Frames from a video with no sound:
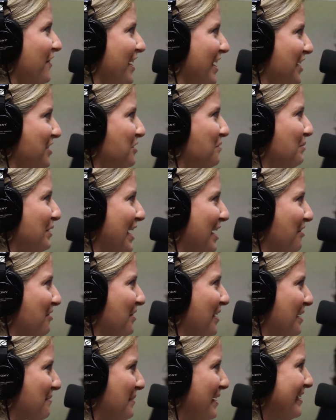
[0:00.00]
financial planner
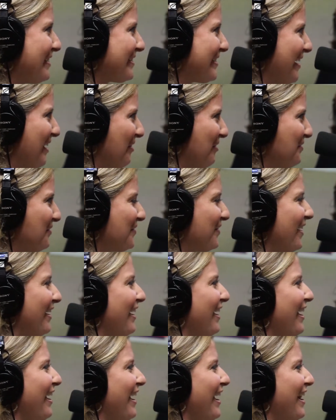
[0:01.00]
like myself
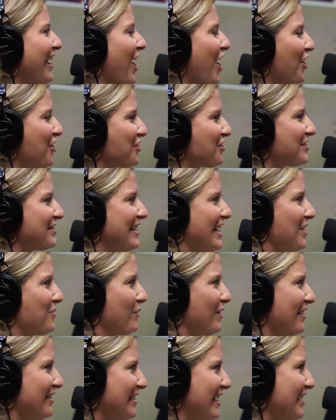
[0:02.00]
and understand
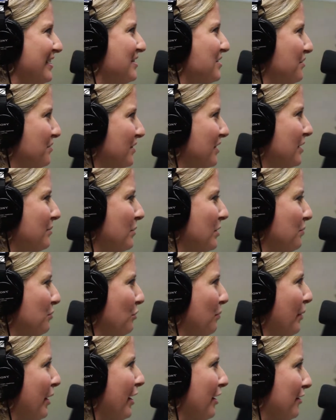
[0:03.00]
what it takes to really be
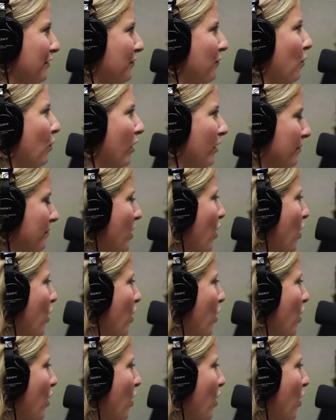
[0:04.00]
prepared for